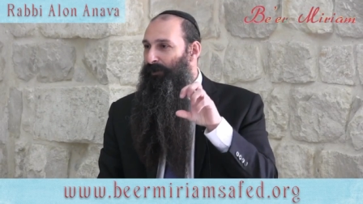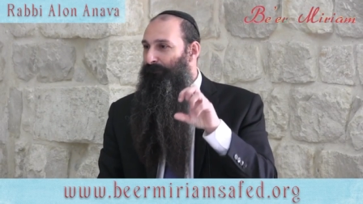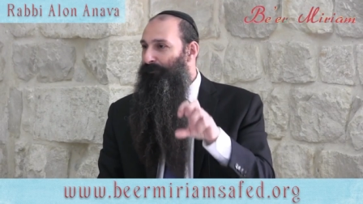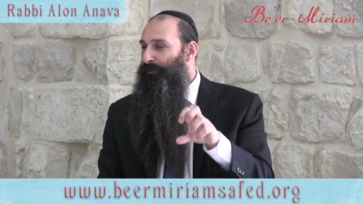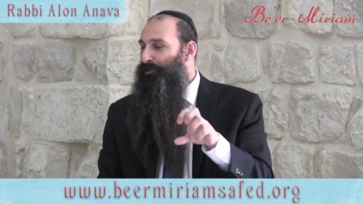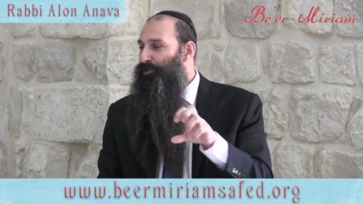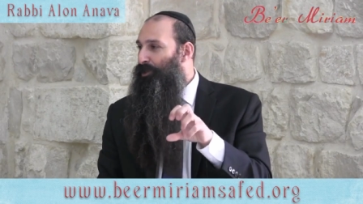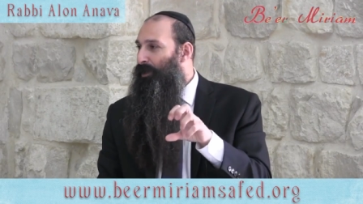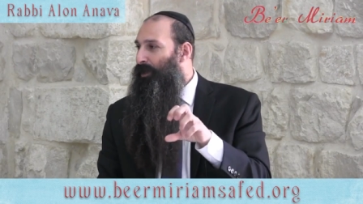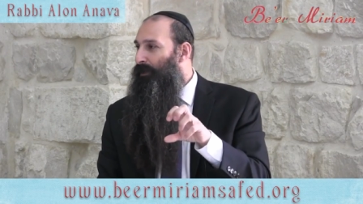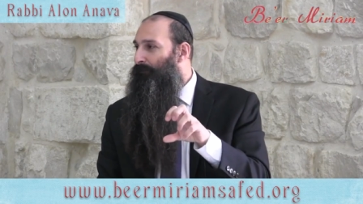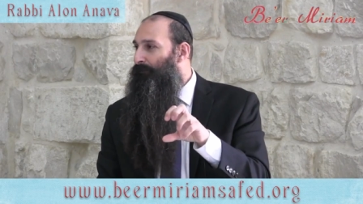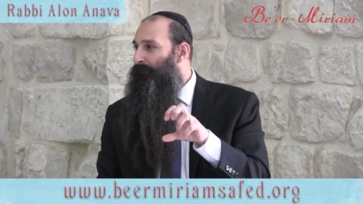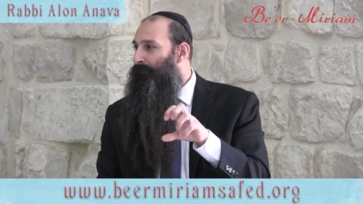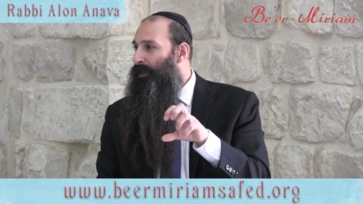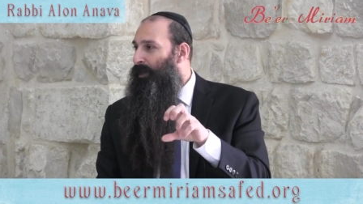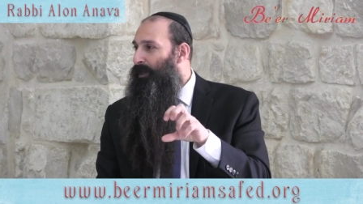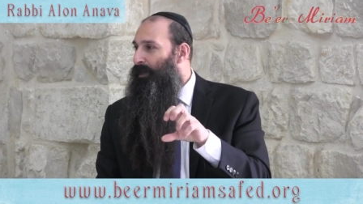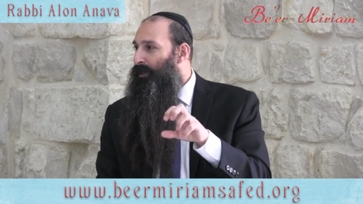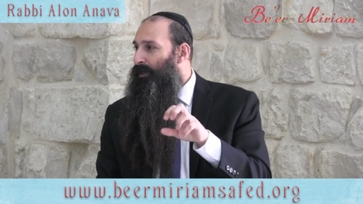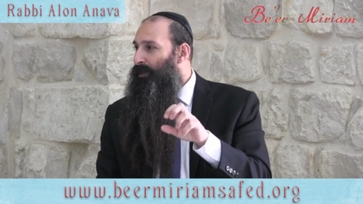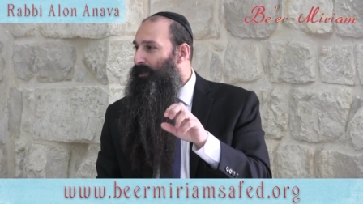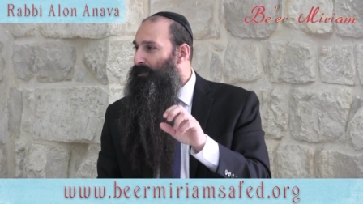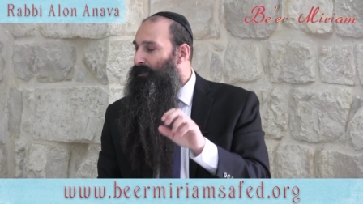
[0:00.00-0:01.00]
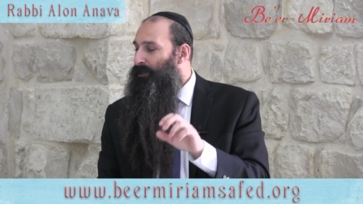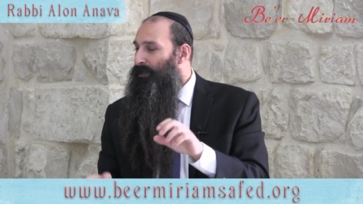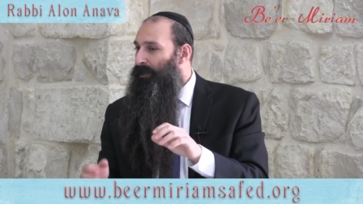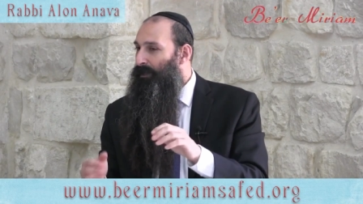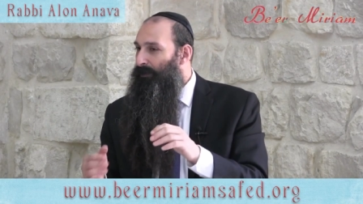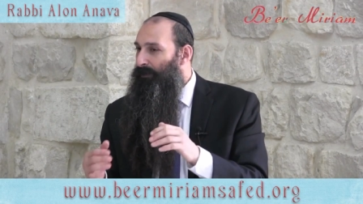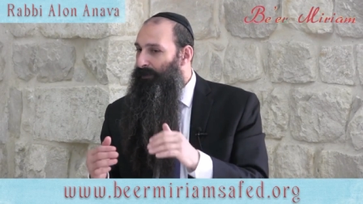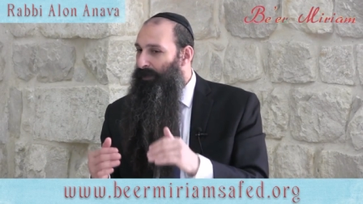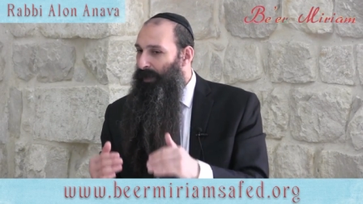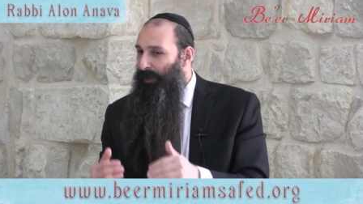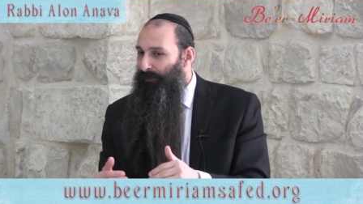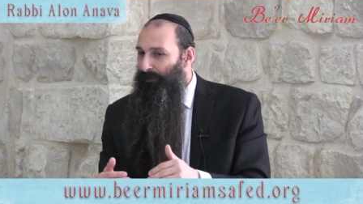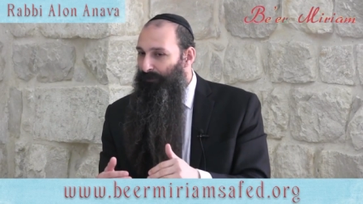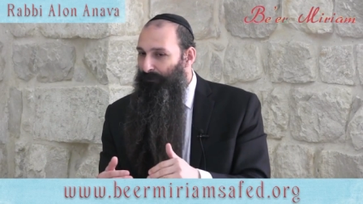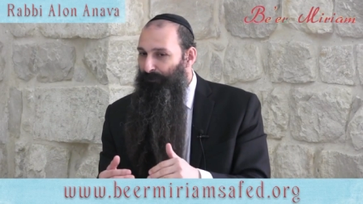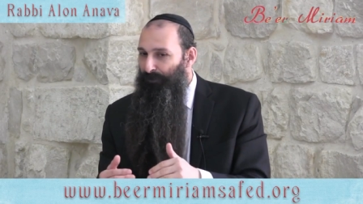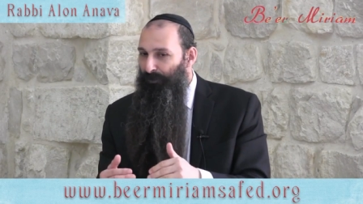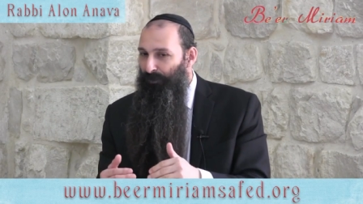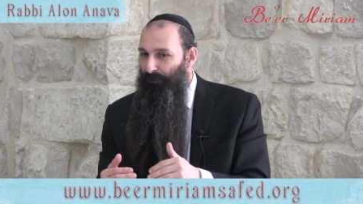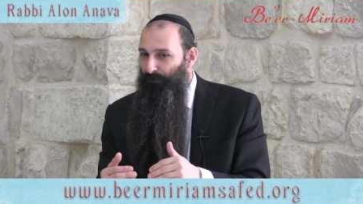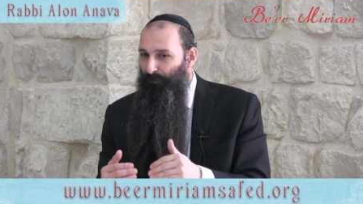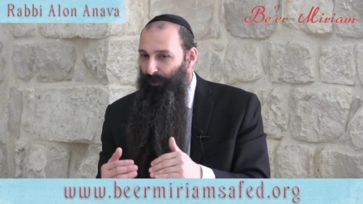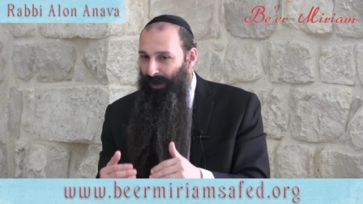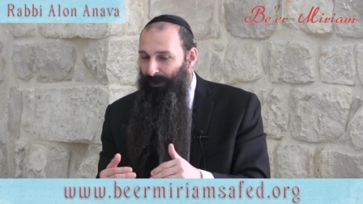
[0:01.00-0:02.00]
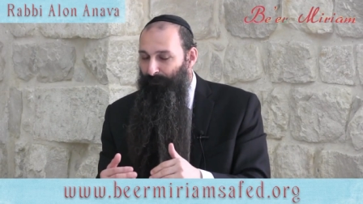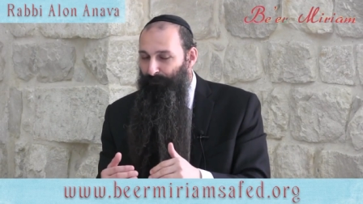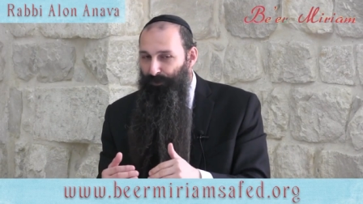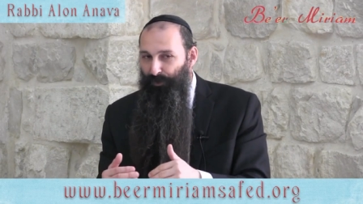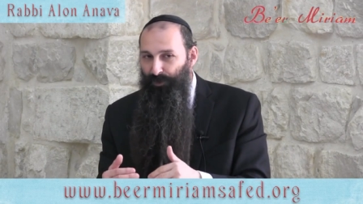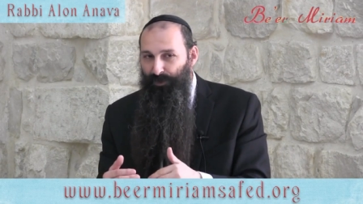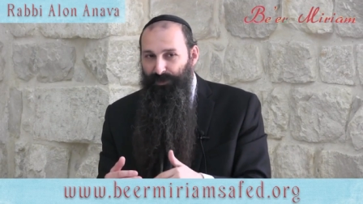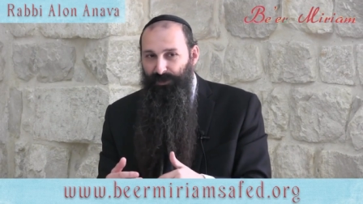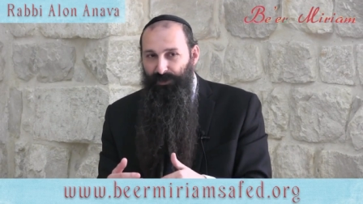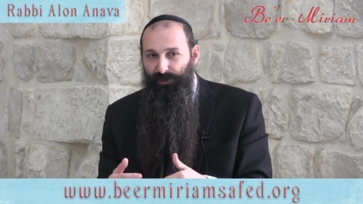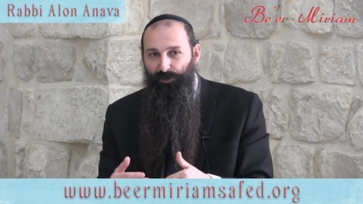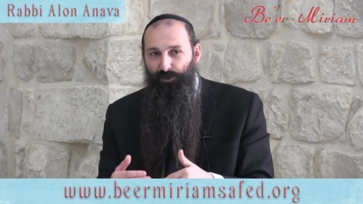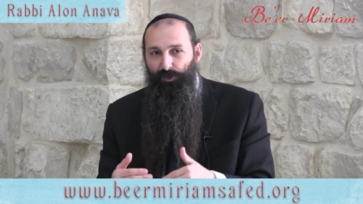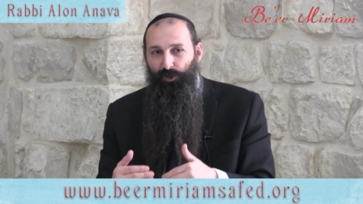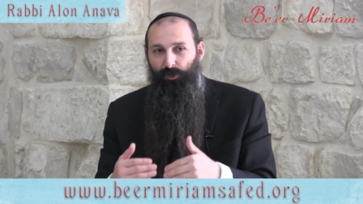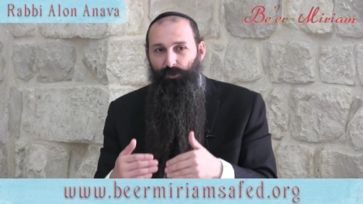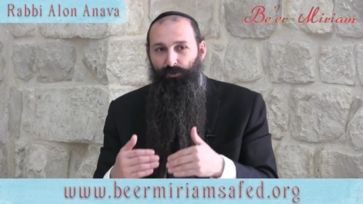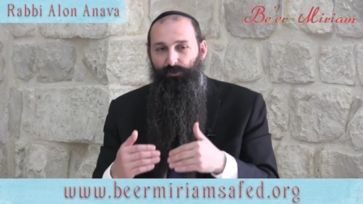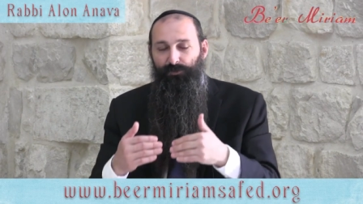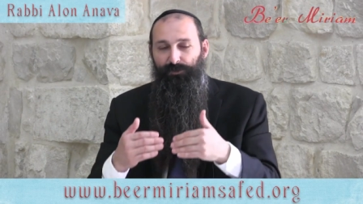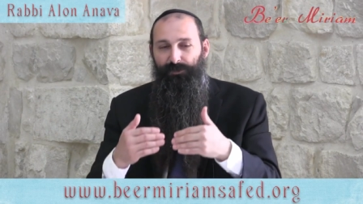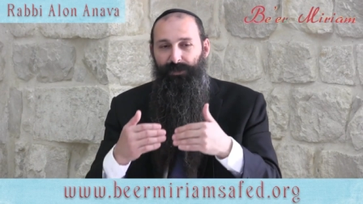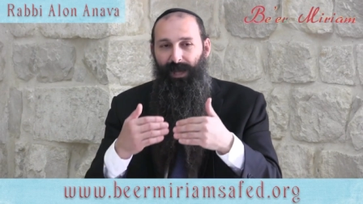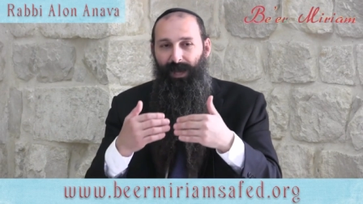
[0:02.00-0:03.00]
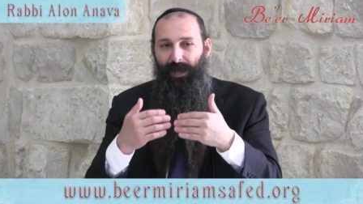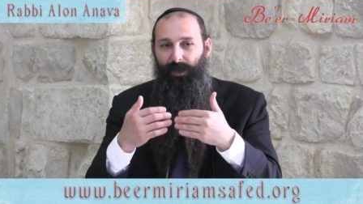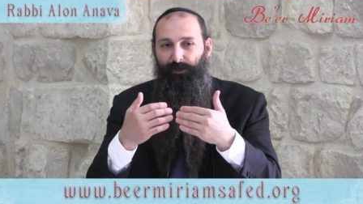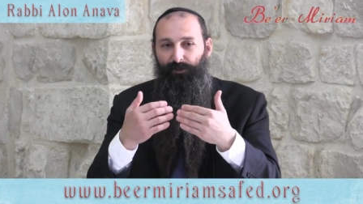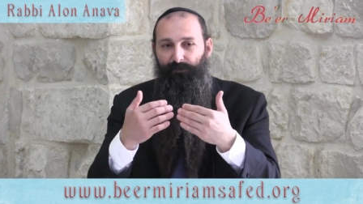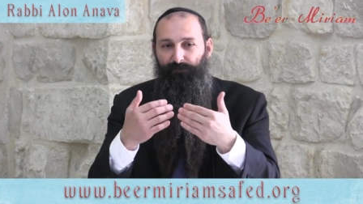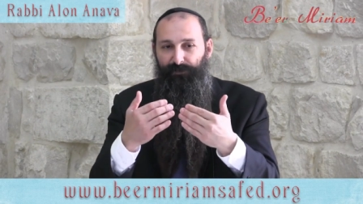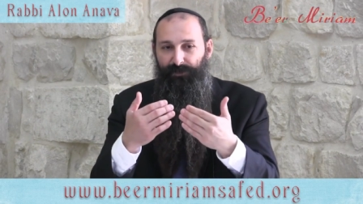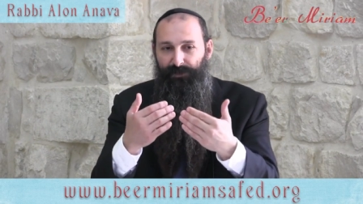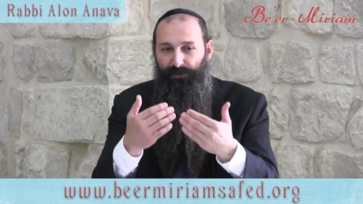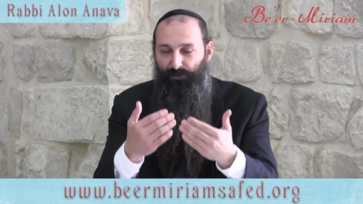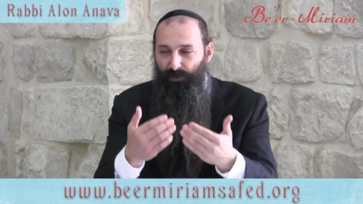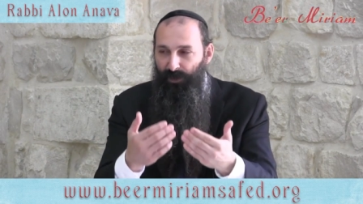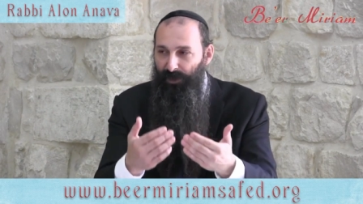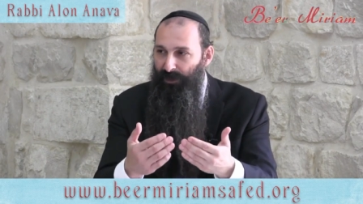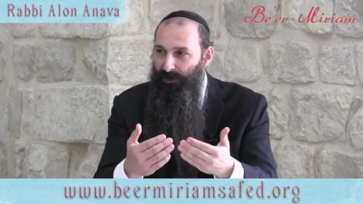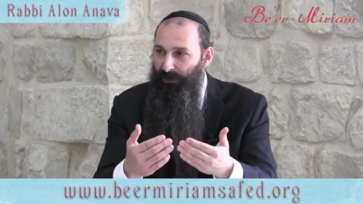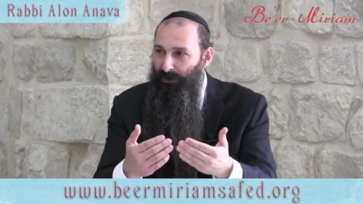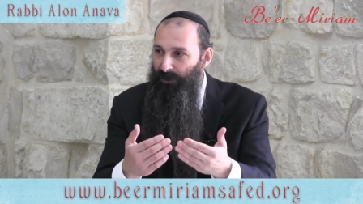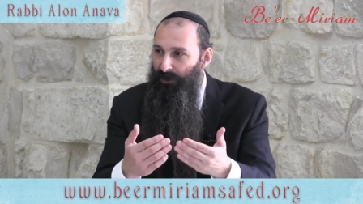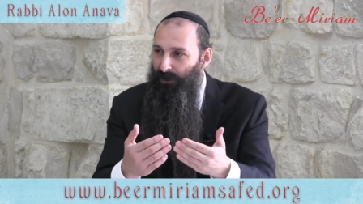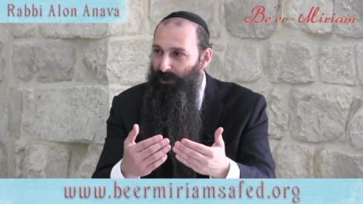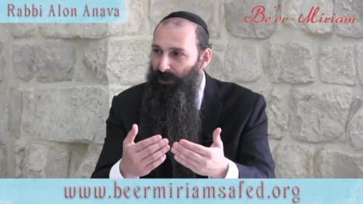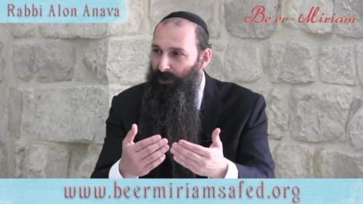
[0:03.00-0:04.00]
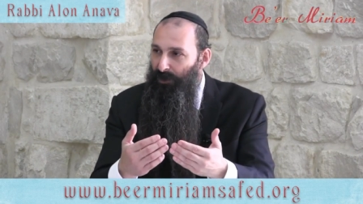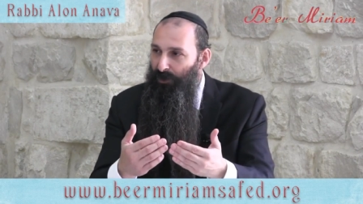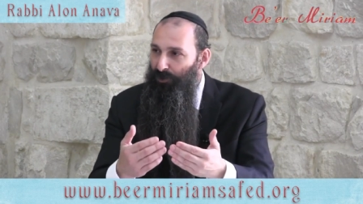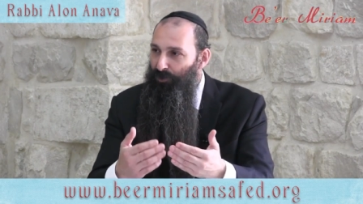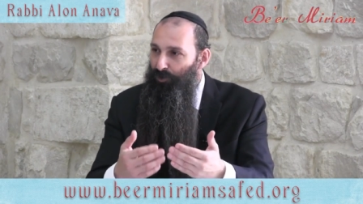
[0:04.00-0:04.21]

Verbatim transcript: of Hashem is that another per one person goes out of his way